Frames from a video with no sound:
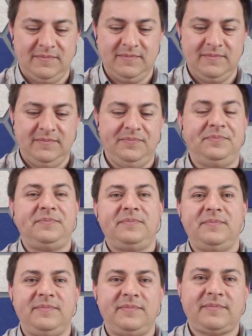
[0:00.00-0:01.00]

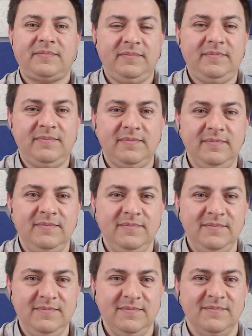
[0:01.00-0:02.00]

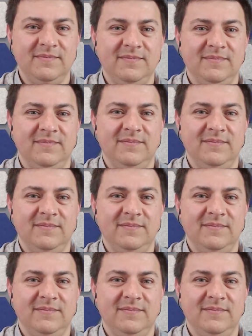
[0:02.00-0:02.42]
No words are spoken by the person on screen.